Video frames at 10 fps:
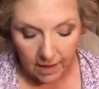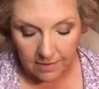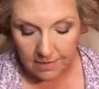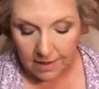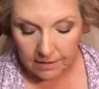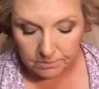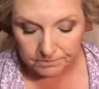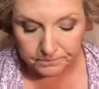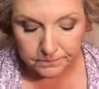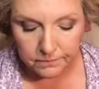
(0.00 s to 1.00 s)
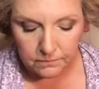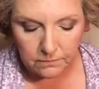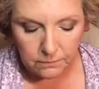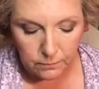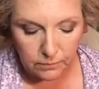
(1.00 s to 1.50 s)
And then
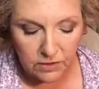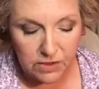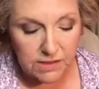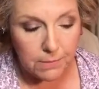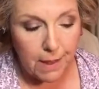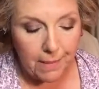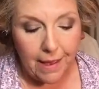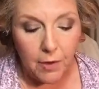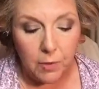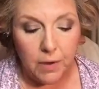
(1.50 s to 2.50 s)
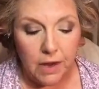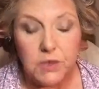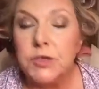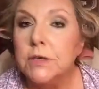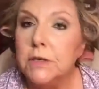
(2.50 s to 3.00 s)
using my powder
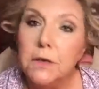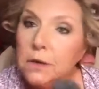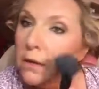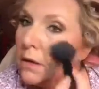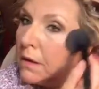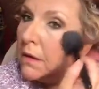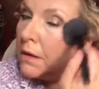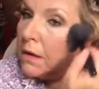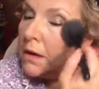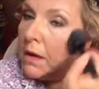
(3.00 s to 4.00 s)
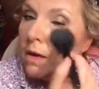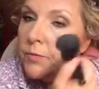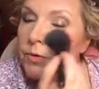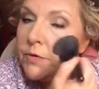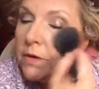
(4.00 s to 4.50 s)
brush, I'm
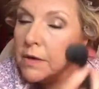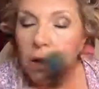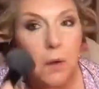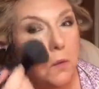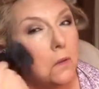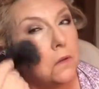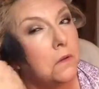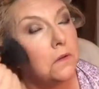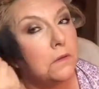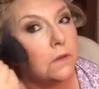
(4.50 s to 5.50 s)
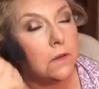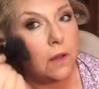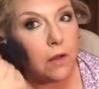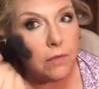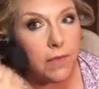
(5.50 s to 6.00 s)
just going to go
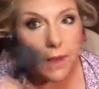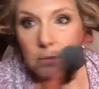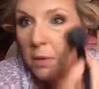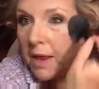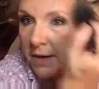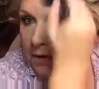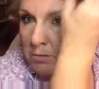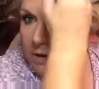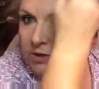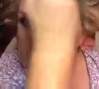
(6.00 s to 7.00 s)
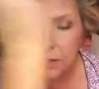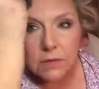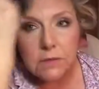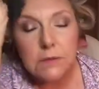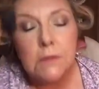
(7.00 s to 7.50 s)
over that and blend it, make sure
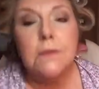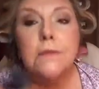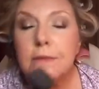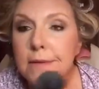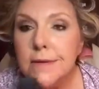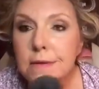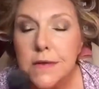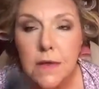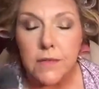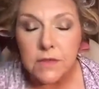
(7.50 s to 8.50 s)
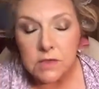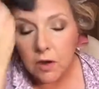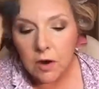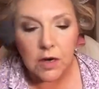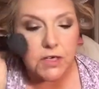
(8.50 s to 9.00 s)
nothing's
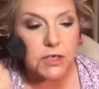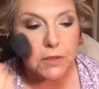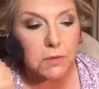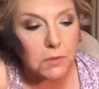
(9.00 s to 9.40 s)
harsh.